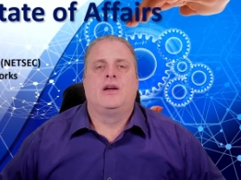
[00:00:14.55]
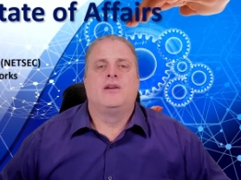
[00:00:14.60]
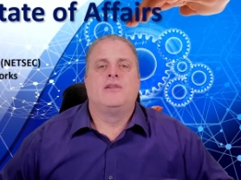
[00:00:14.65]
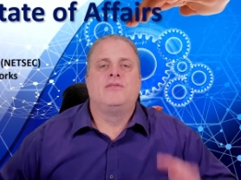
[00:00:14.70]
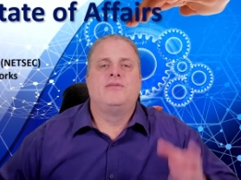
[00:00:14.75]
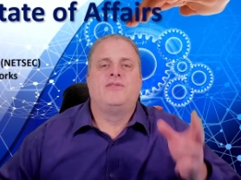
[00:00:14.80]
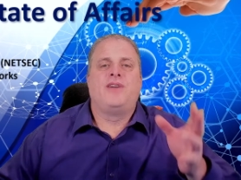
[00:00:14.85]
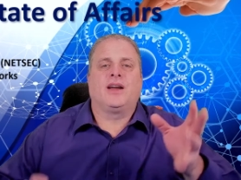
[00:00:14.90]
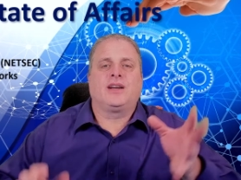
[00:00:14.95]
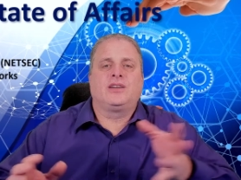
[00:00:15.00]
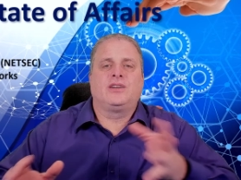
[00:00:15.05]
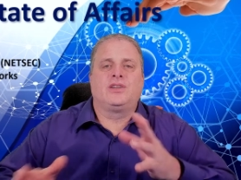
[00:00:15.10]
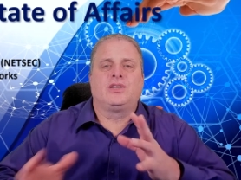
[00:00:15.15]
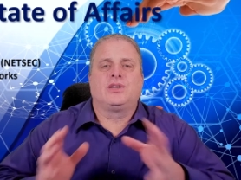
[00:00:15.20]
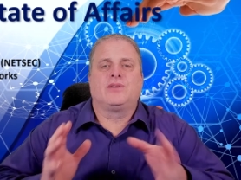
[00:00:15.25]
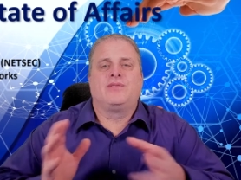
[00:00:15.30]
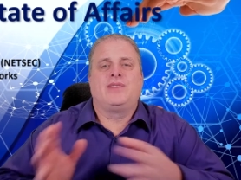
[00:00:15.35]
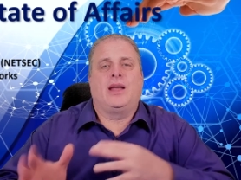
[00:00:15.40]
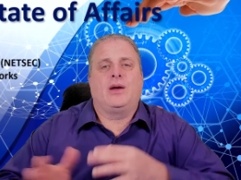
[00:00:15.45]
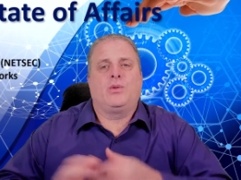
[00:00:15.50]
vectors of
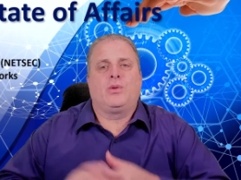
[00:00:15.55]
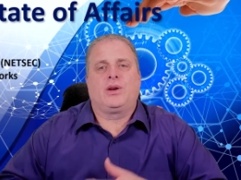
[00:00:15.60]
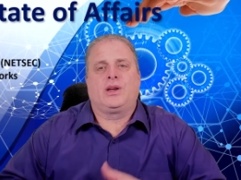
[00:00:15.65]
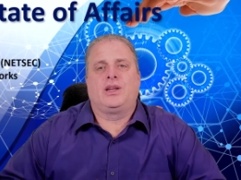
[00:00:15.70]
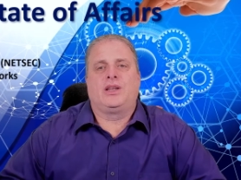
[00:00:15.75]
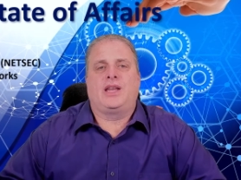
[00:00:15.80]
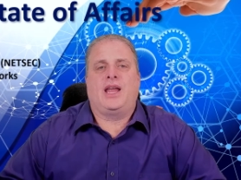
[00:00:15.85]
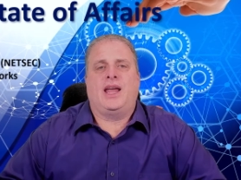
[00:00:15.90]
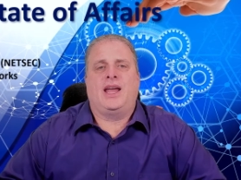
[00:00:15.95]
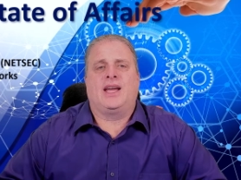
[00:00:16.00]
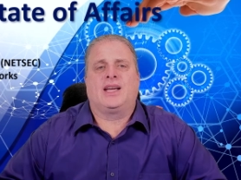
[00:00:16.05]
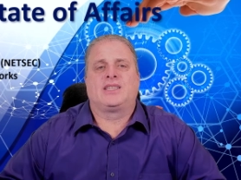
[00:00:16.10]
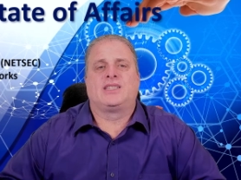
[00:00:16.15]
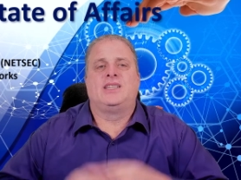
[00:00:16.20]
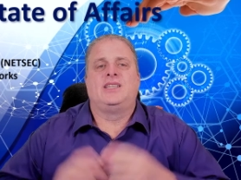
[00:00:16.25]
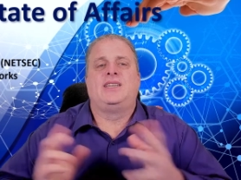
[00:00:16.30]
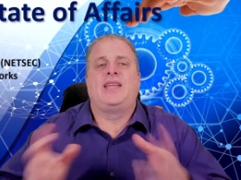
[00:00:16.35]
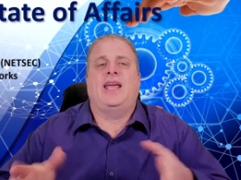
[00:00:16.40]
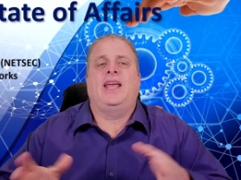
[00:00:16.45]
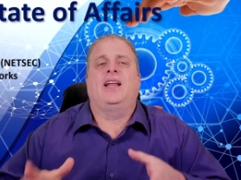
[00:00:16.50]
network attacks,
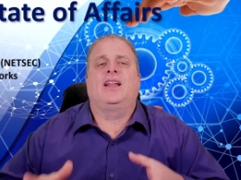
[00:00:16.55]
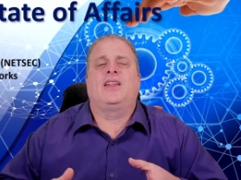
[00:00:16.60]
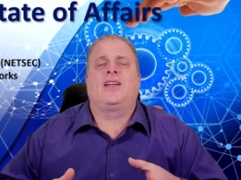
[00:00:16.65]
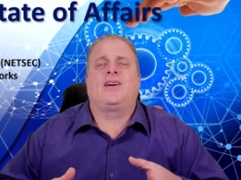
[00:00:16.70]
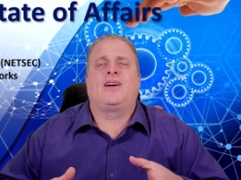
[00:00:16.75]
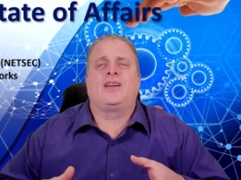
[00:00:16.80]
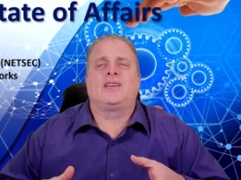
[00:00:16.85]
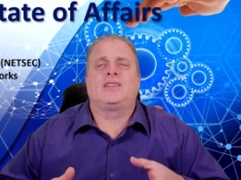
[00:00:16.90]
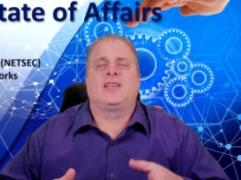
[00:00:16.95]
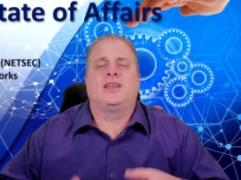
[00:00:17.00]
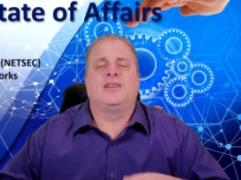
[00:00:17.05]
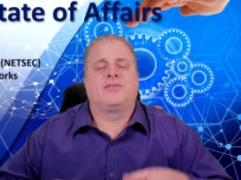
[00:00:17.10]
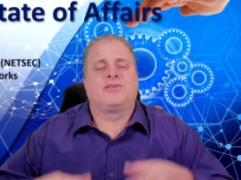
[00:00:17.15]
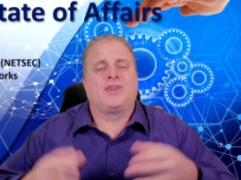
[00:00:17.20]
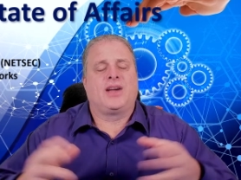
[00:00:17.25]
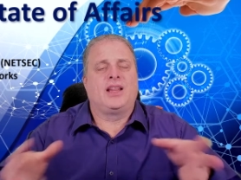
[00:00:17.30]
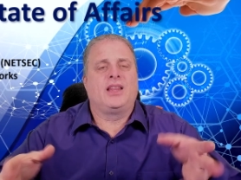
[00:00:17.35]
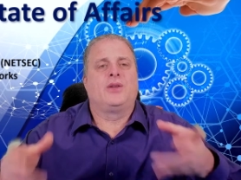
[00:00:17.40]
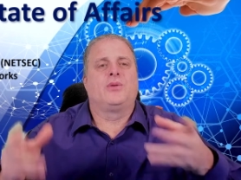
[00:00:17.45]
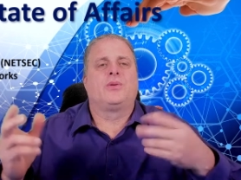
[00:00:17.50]
data loss, and
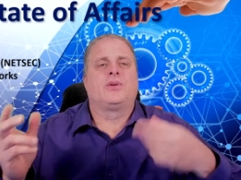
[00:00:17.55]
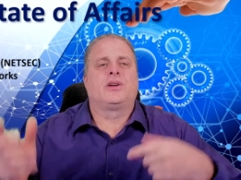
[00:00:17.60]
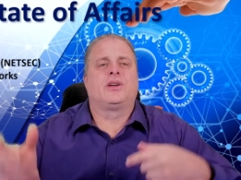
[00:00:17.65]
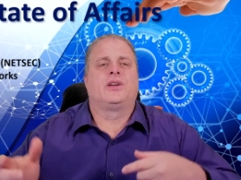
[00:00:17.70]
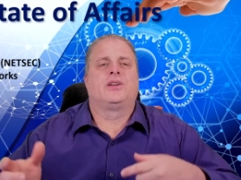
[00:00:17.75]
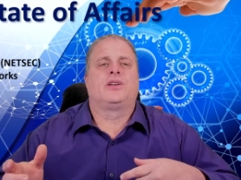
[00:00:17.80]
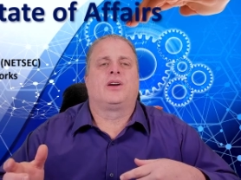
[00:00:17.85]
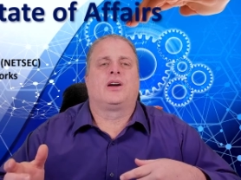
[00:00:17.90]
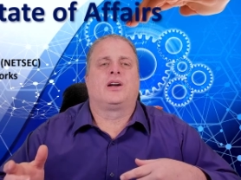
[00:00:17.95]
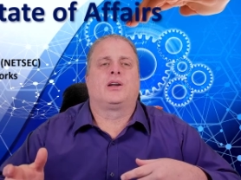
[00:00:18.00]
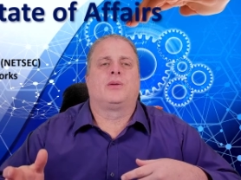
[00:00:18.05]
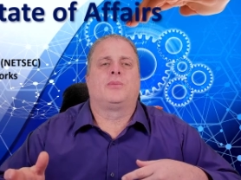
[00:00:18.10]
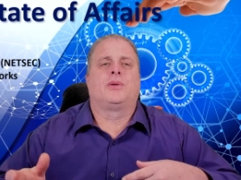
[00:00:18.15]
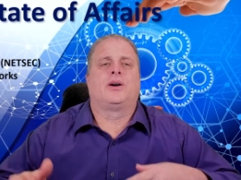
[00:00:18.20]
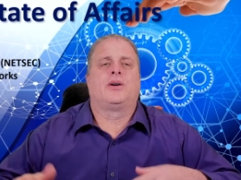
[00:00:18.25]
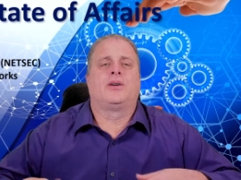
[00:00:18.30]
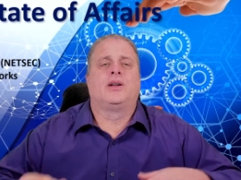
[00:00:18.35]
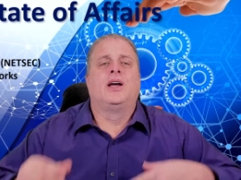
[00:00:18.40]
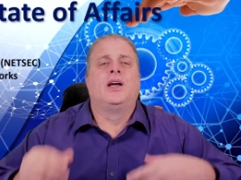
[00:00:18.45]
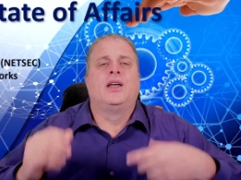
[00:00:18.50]
finally, we're going to talk
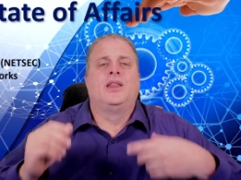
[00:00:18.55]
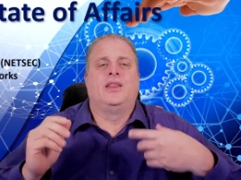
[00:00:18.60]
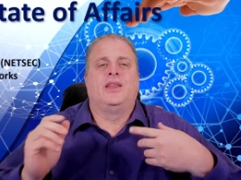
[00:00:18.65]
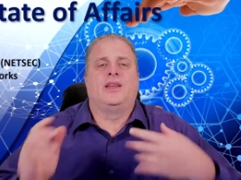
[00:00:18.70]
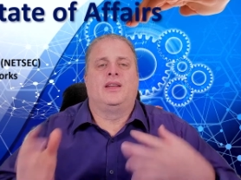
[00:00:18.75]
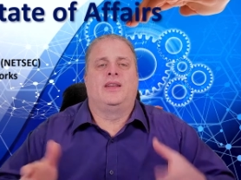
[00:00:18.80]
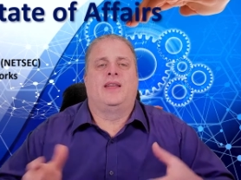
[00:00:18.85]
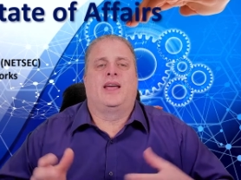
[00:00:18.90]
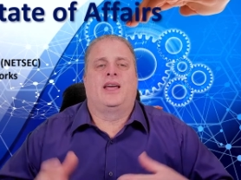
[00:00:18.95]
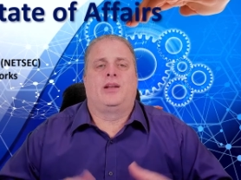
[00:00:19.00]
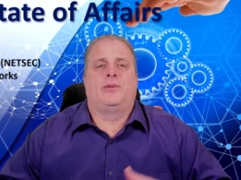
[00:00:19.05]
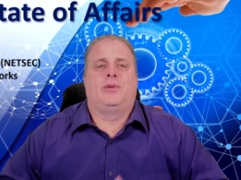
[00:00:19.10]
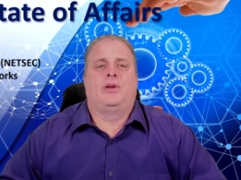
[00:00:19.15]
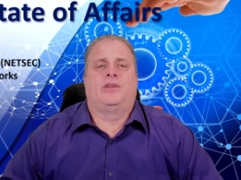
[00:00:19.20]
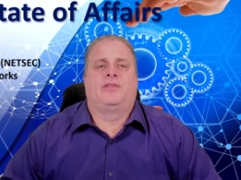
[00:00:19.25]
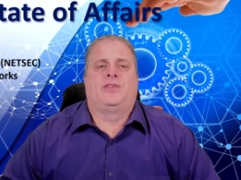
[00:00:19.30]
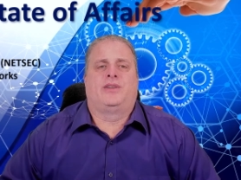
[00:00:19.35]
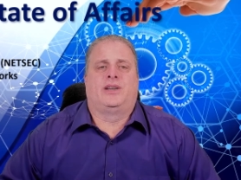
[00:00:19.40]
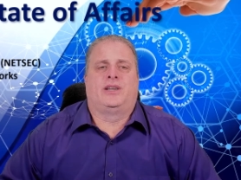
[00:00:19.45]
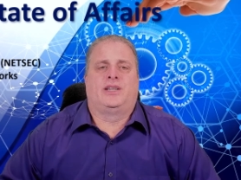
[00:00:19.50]
about the anatomy of
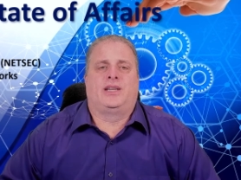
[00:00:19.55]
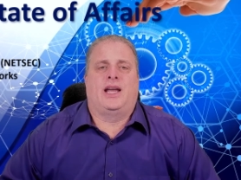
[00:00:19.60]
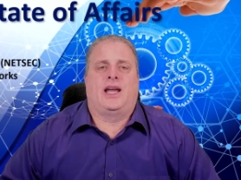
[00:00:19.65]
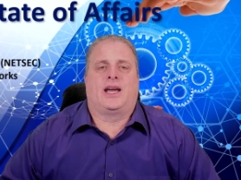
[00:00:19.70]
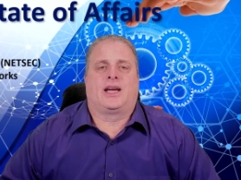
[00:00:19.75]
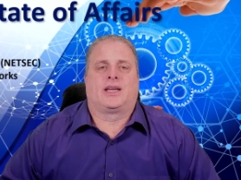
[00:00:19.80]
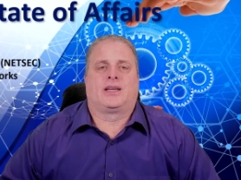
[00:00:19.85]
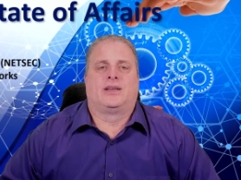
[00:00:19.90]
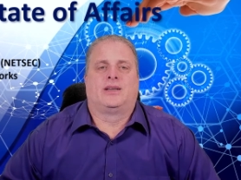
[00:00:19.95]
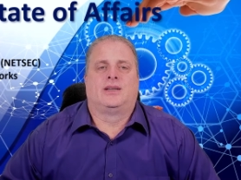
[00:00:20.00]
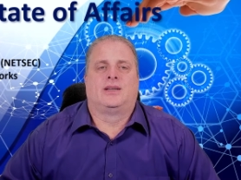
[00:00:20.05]
an attack.